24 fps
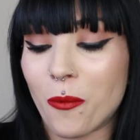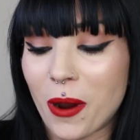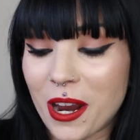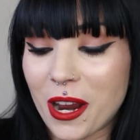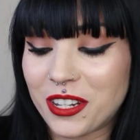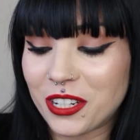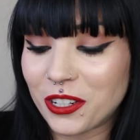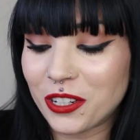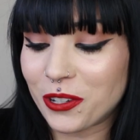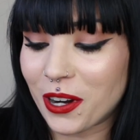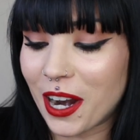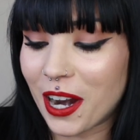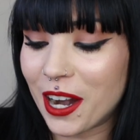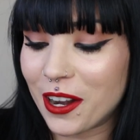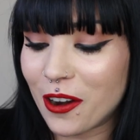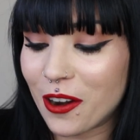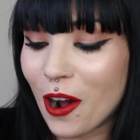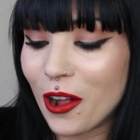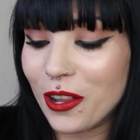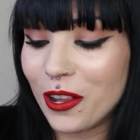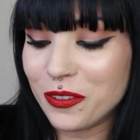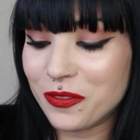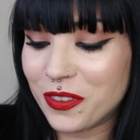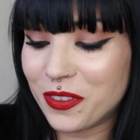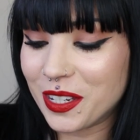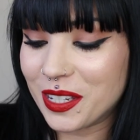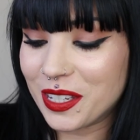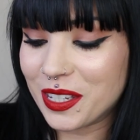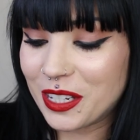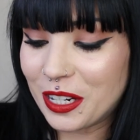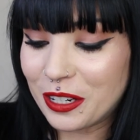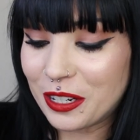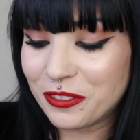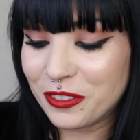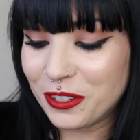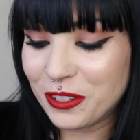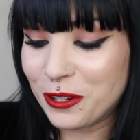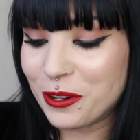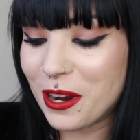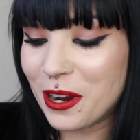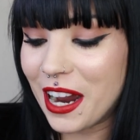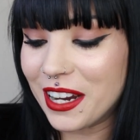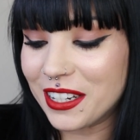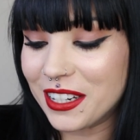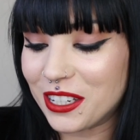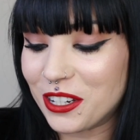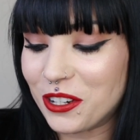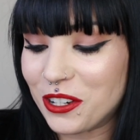can't wait to try on all of this stuff for you
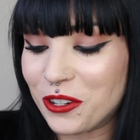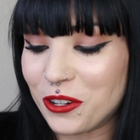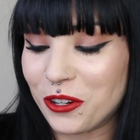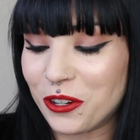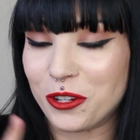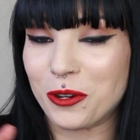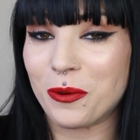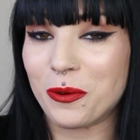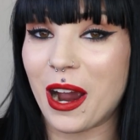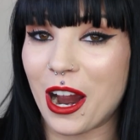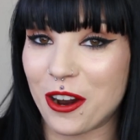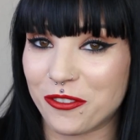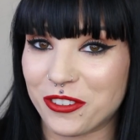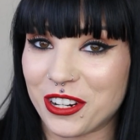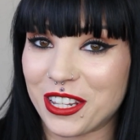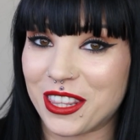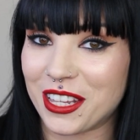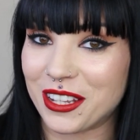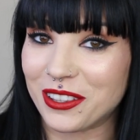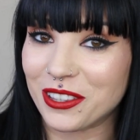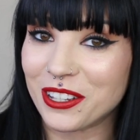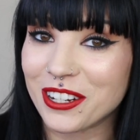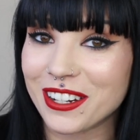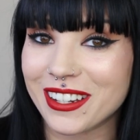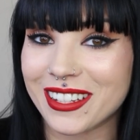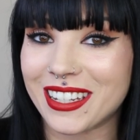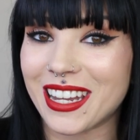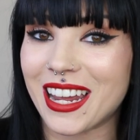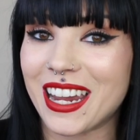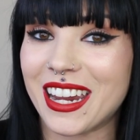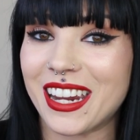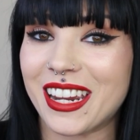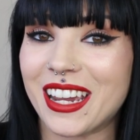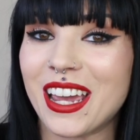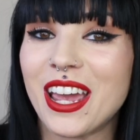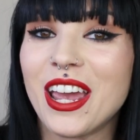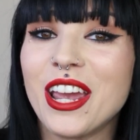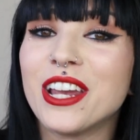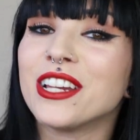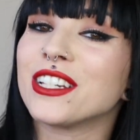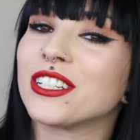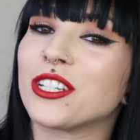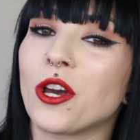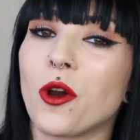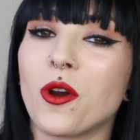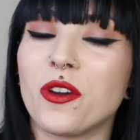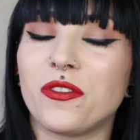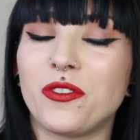guys and show you what everything looks like.
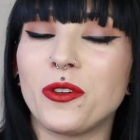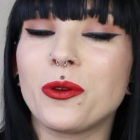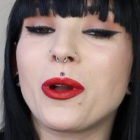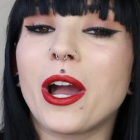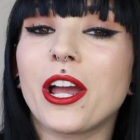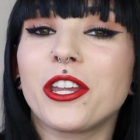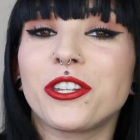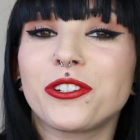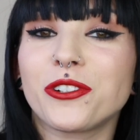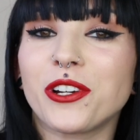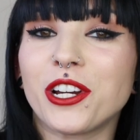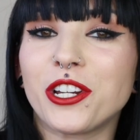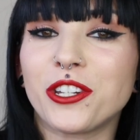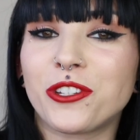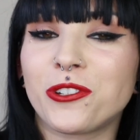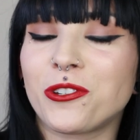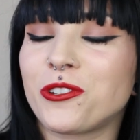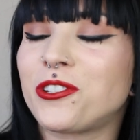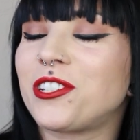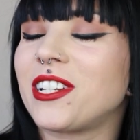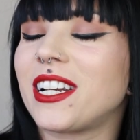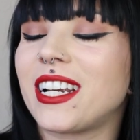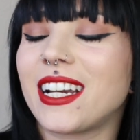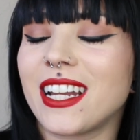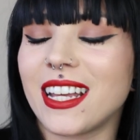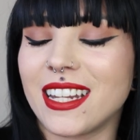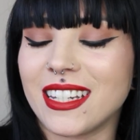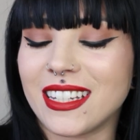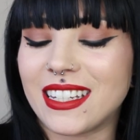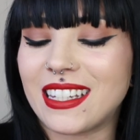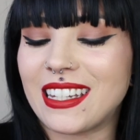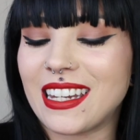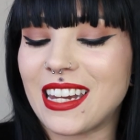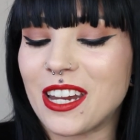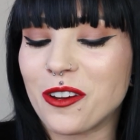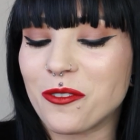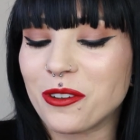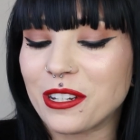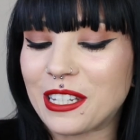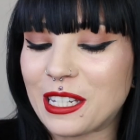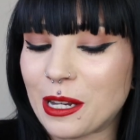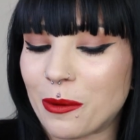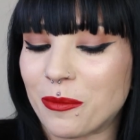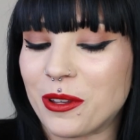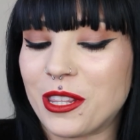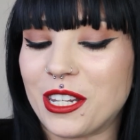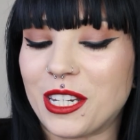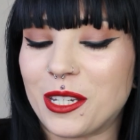So if you guys are interested in seeing what
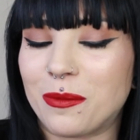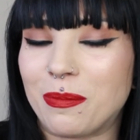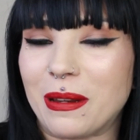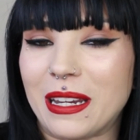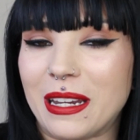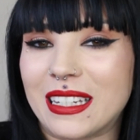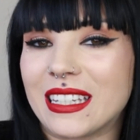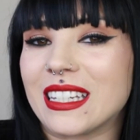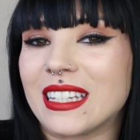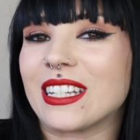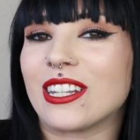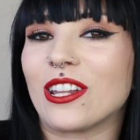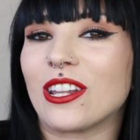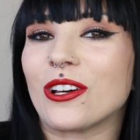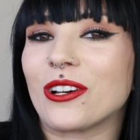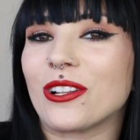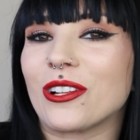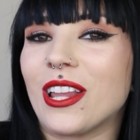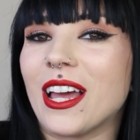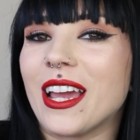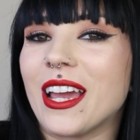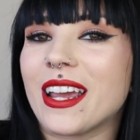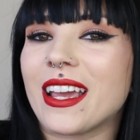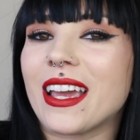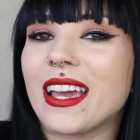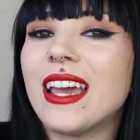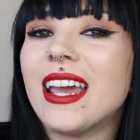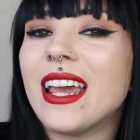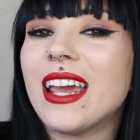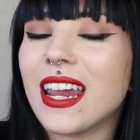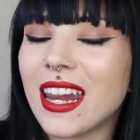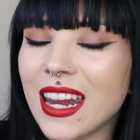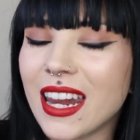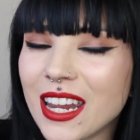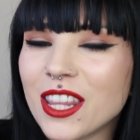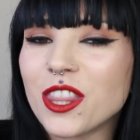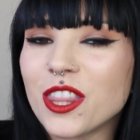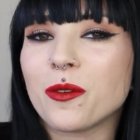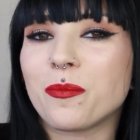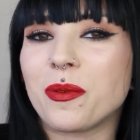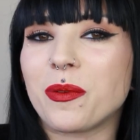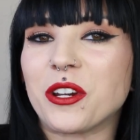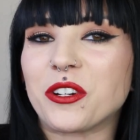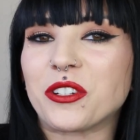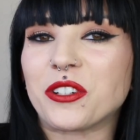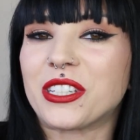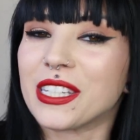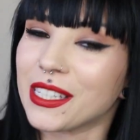some of these pieces look like in the
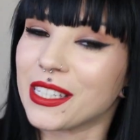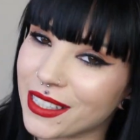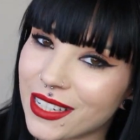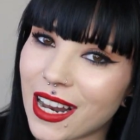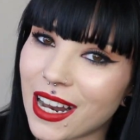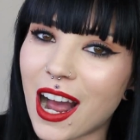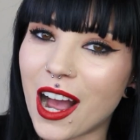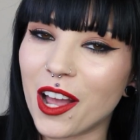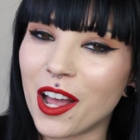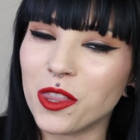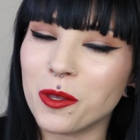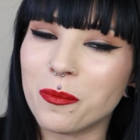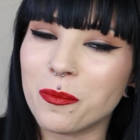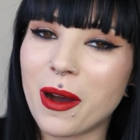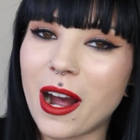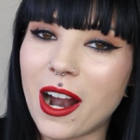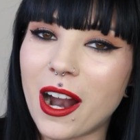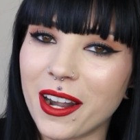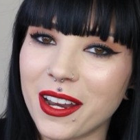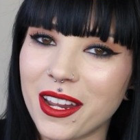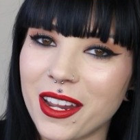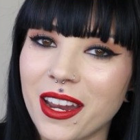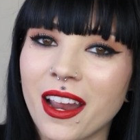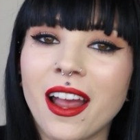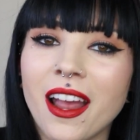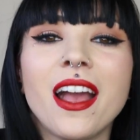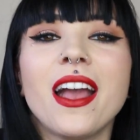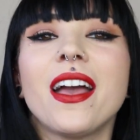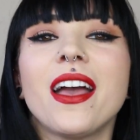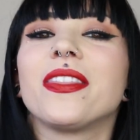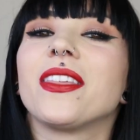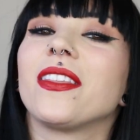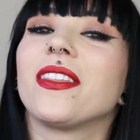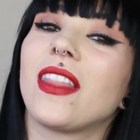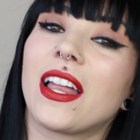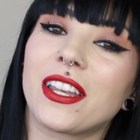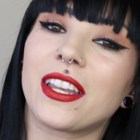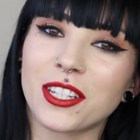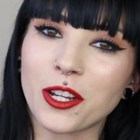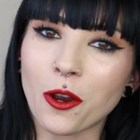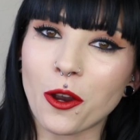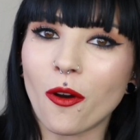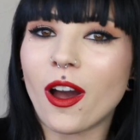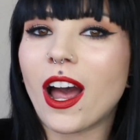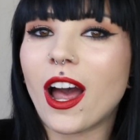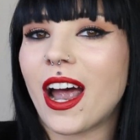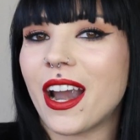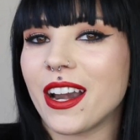piercings on the body, then let's
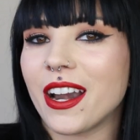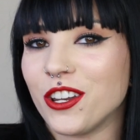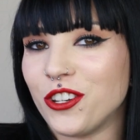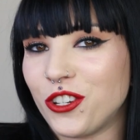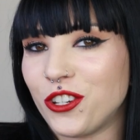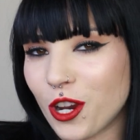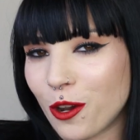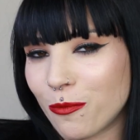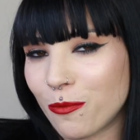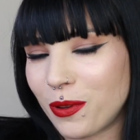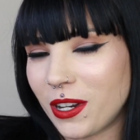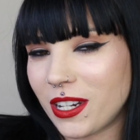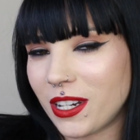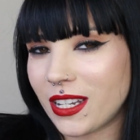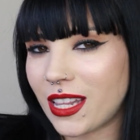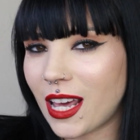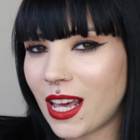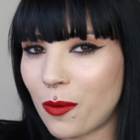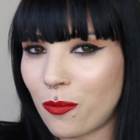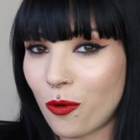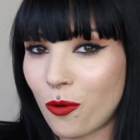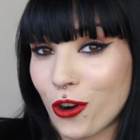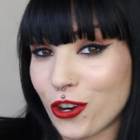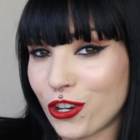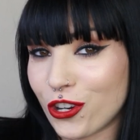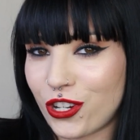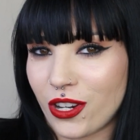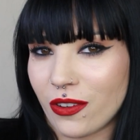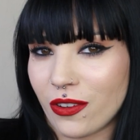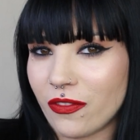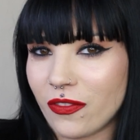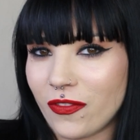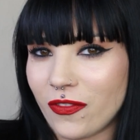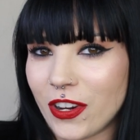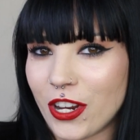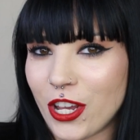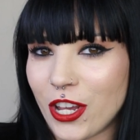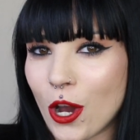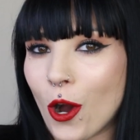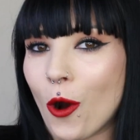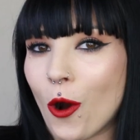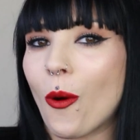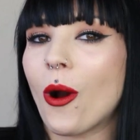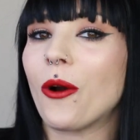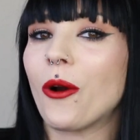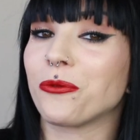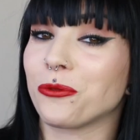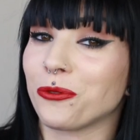go ahead and jump into that portion of the
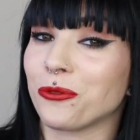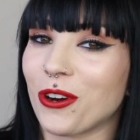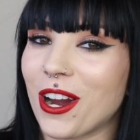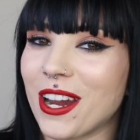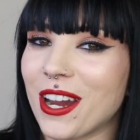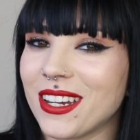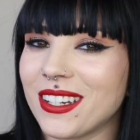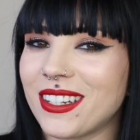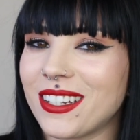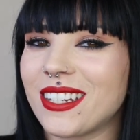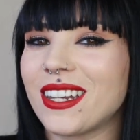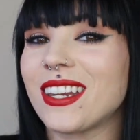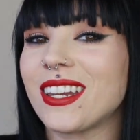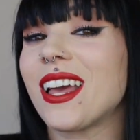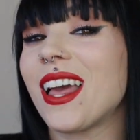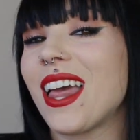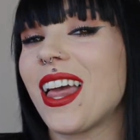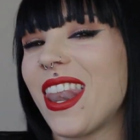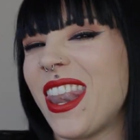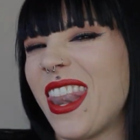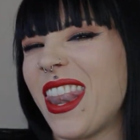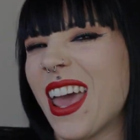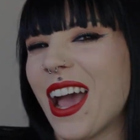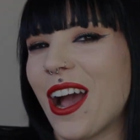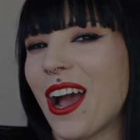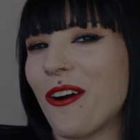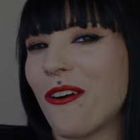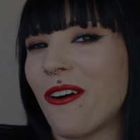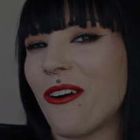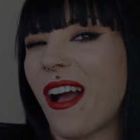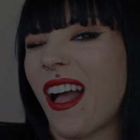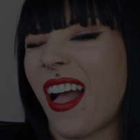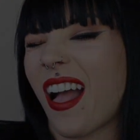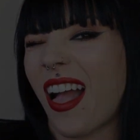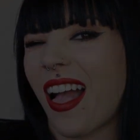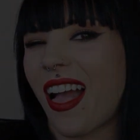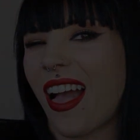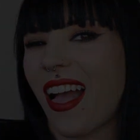video right now.